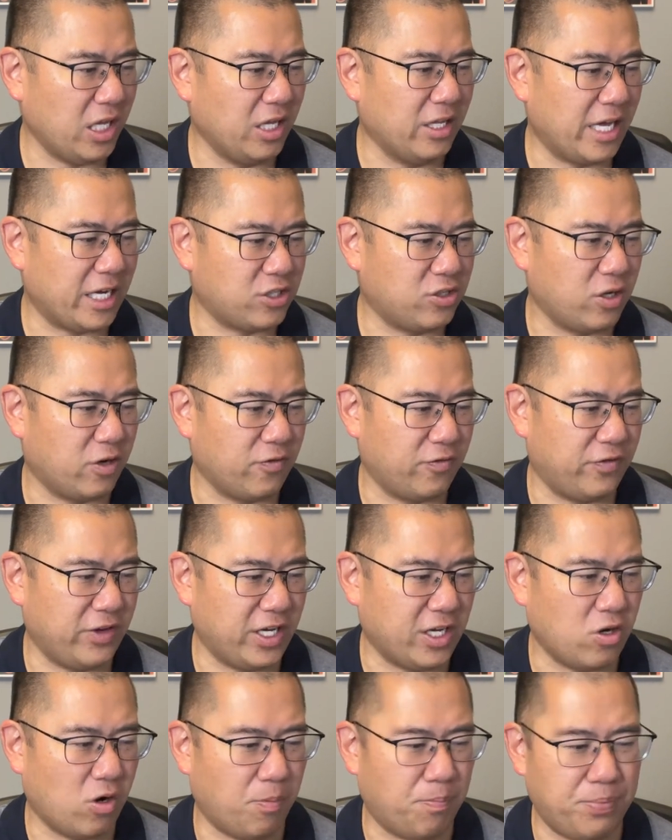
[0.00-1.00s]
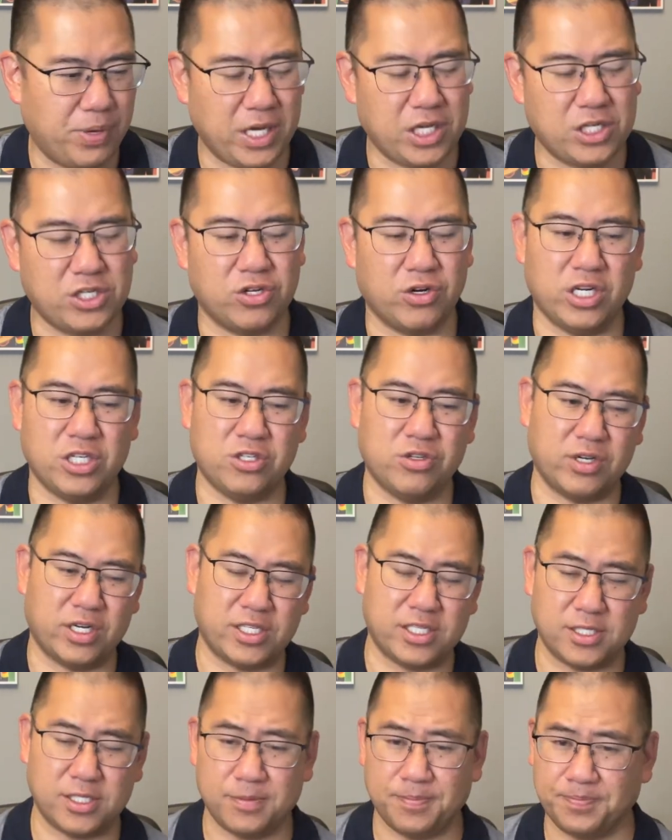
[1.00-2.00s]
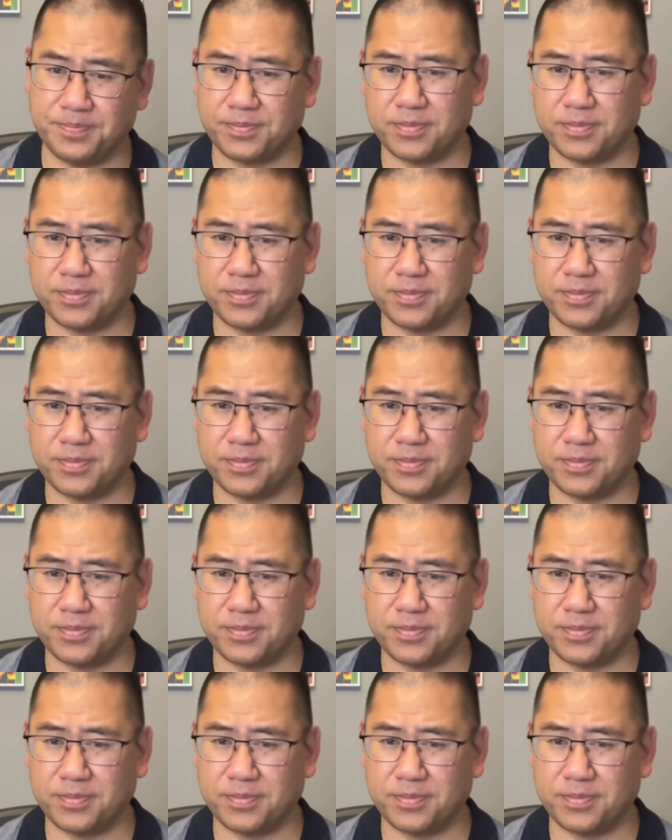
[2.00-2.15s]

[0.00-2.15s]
electric vehicle piques your interest?